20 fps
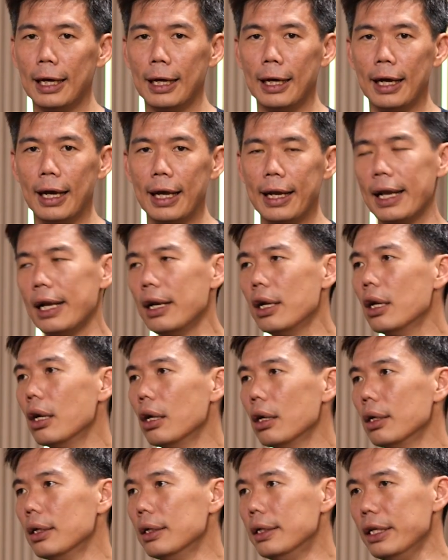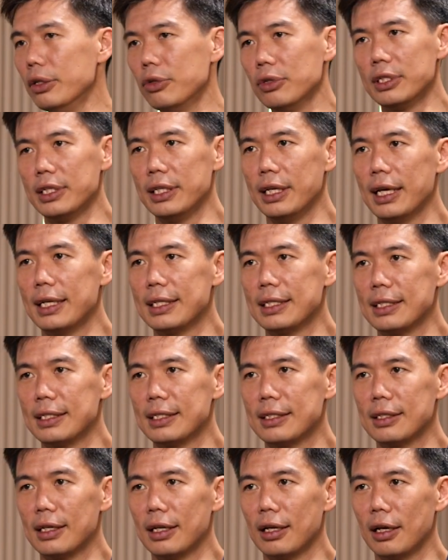And then D2C has
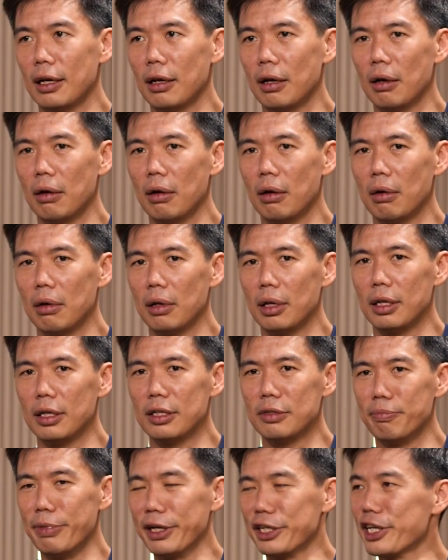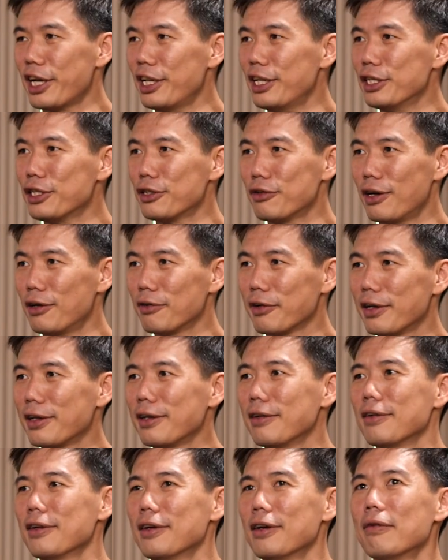this big challenge
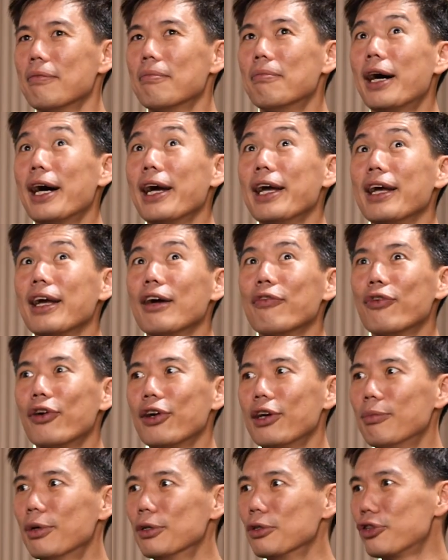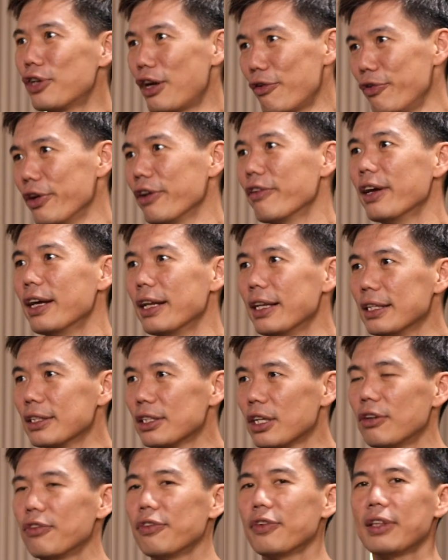around buying affordable traffic, right? I
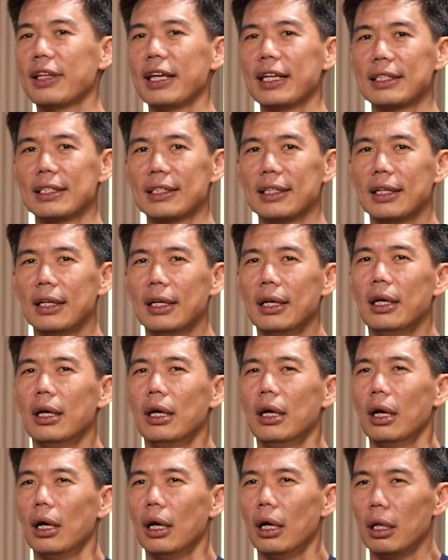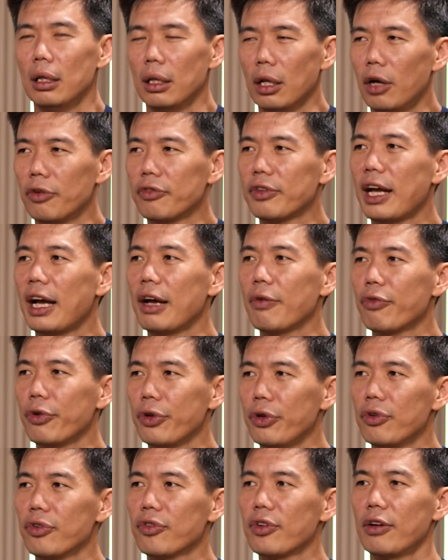think it sort of takes a lot of
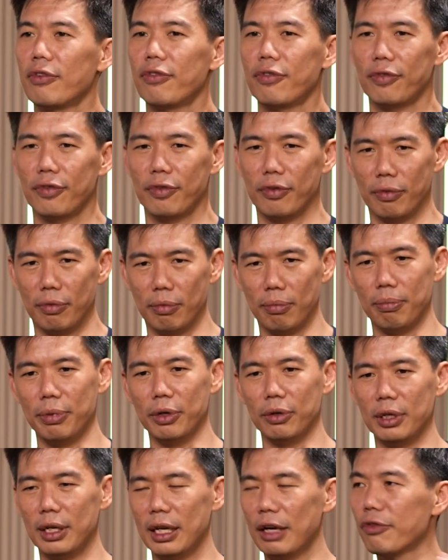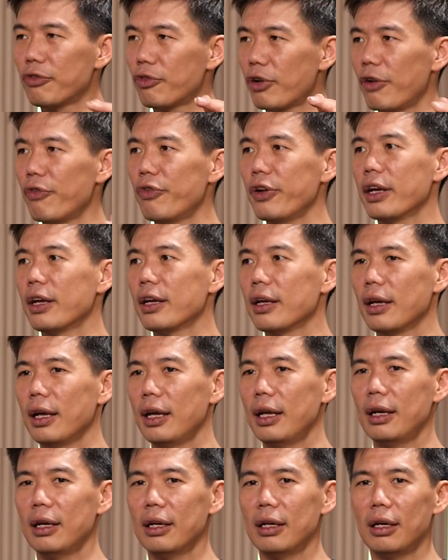time for you to sort of build enough traffic
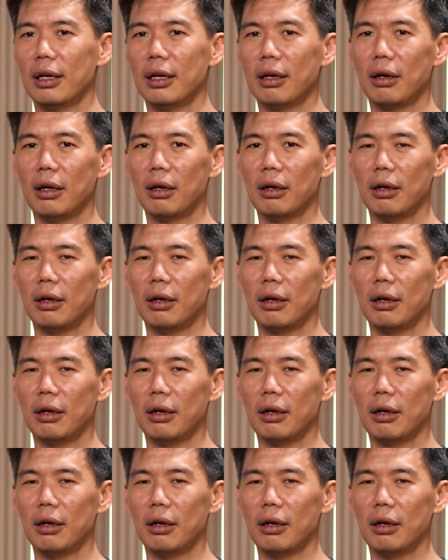and